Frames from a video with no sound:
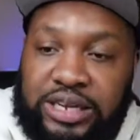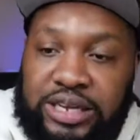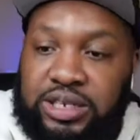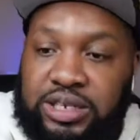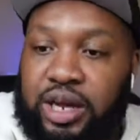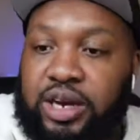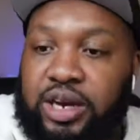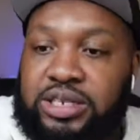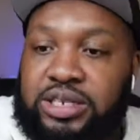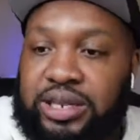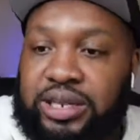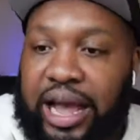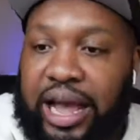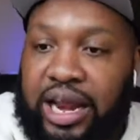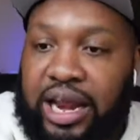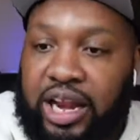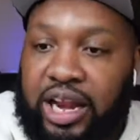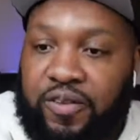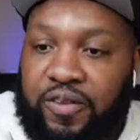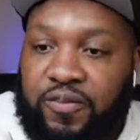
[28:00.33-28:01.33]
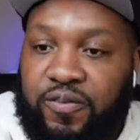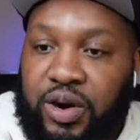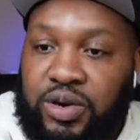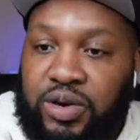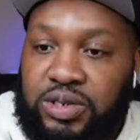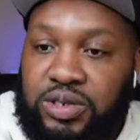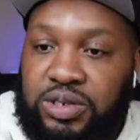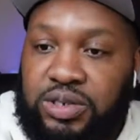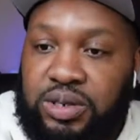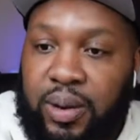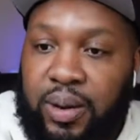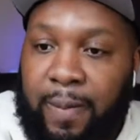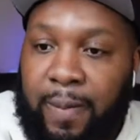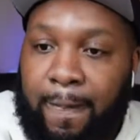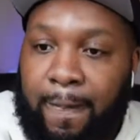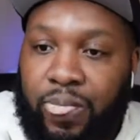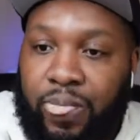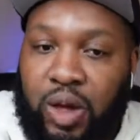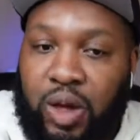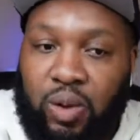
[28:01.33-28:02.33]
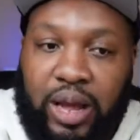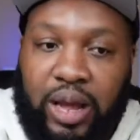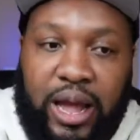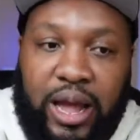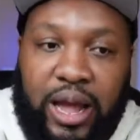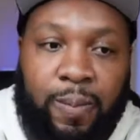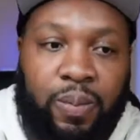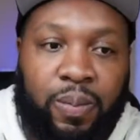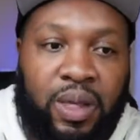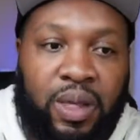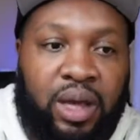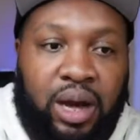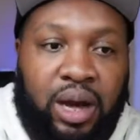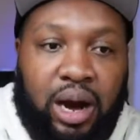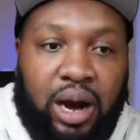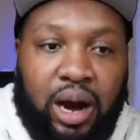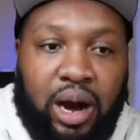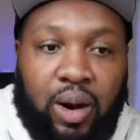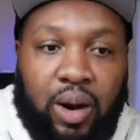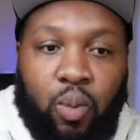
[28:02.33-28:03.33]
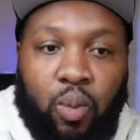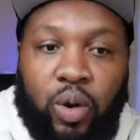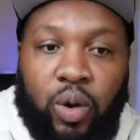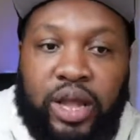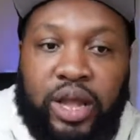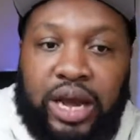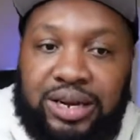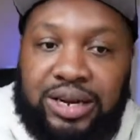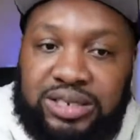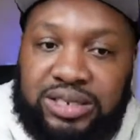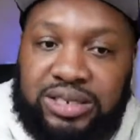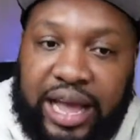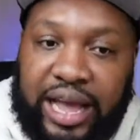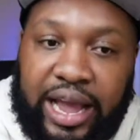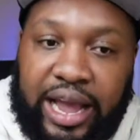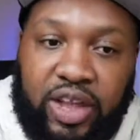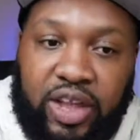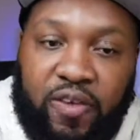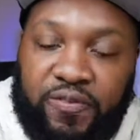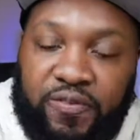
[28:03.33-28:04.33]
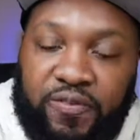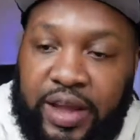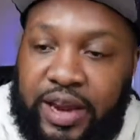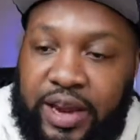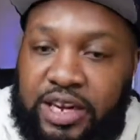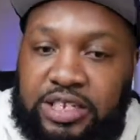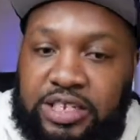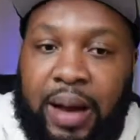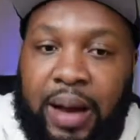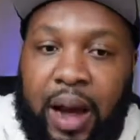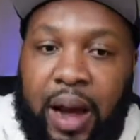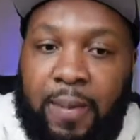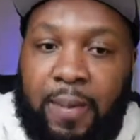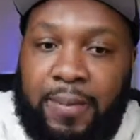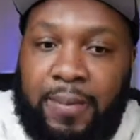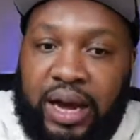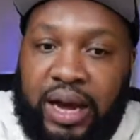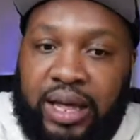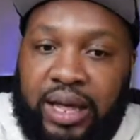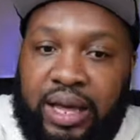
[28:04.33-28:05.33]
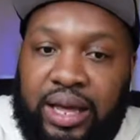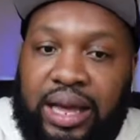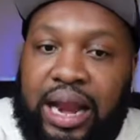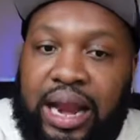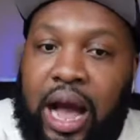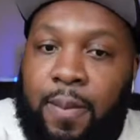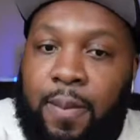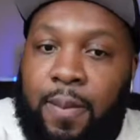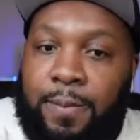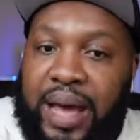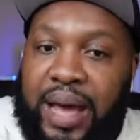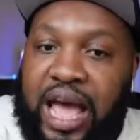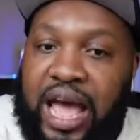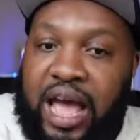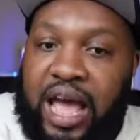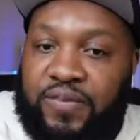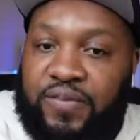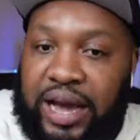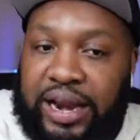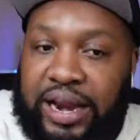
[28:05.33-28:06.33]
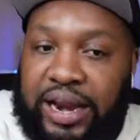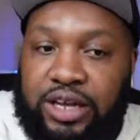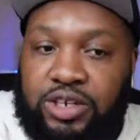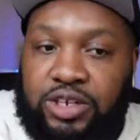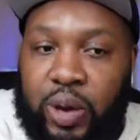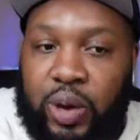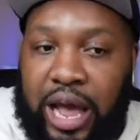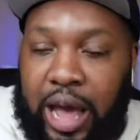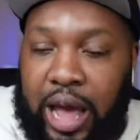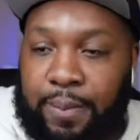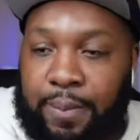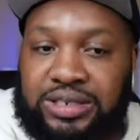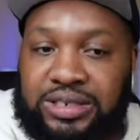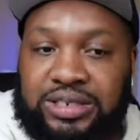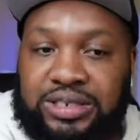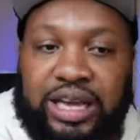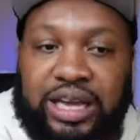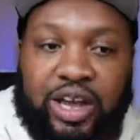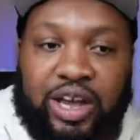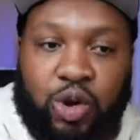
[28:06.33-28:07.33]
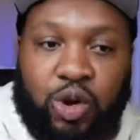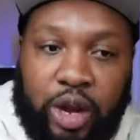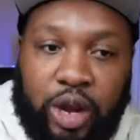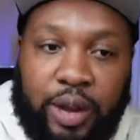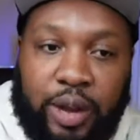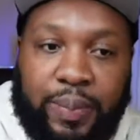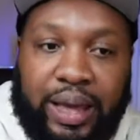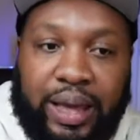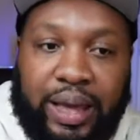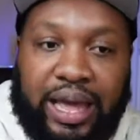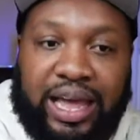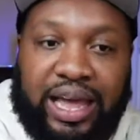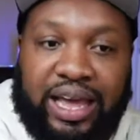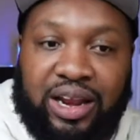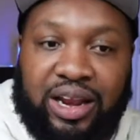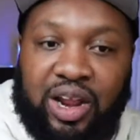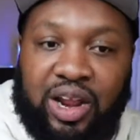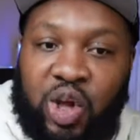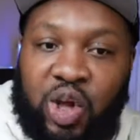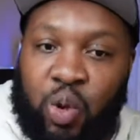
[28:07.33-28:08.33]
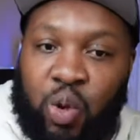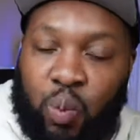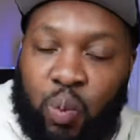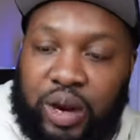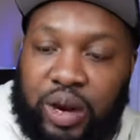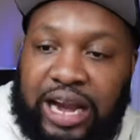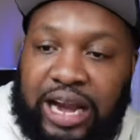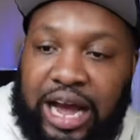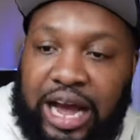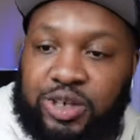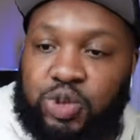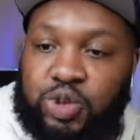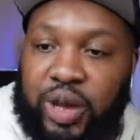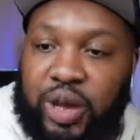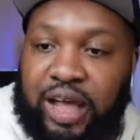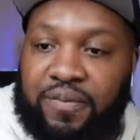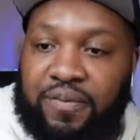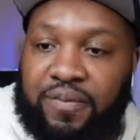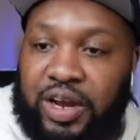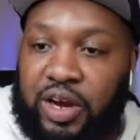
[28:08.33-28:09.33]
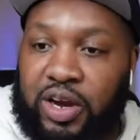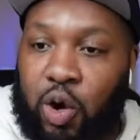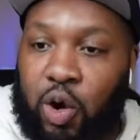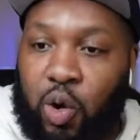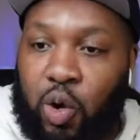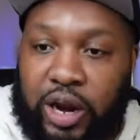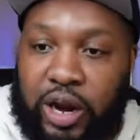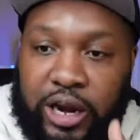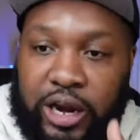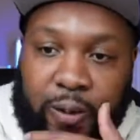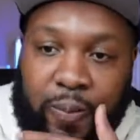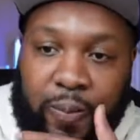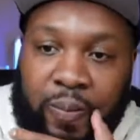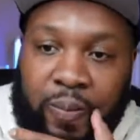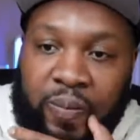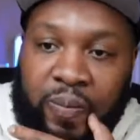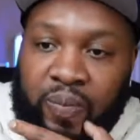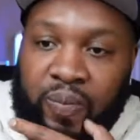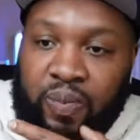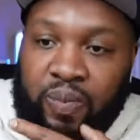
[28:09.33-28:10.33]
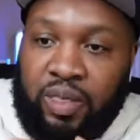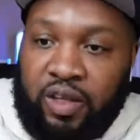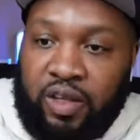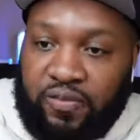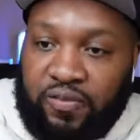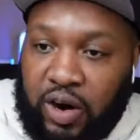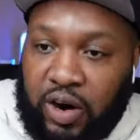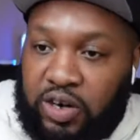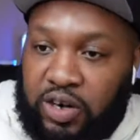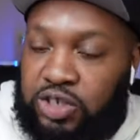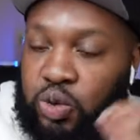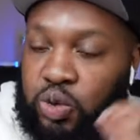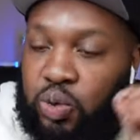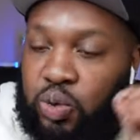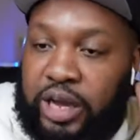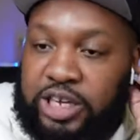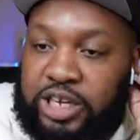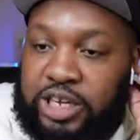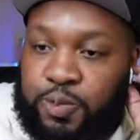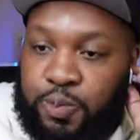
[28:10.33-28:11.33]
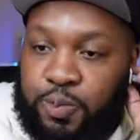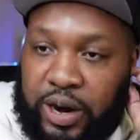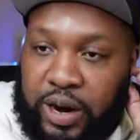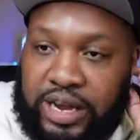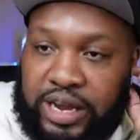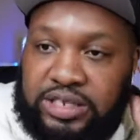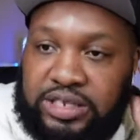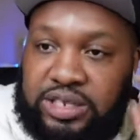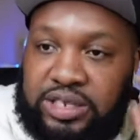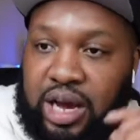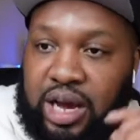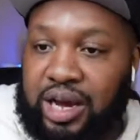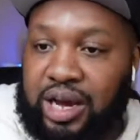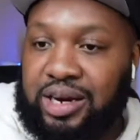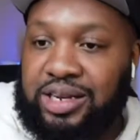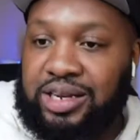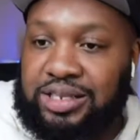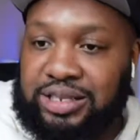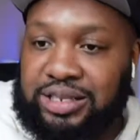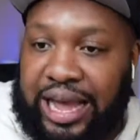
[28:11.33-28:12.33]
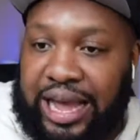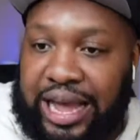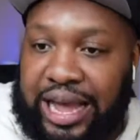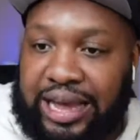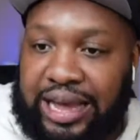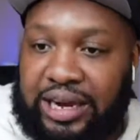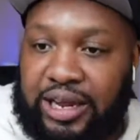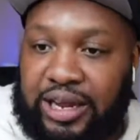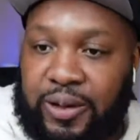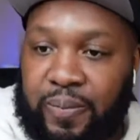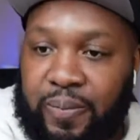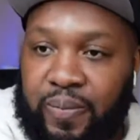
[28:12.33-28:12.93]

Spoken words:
understanding first. Okay. We understand your fears about money and how bad financial habits can creep in without you even knowing it. First, you express understanding.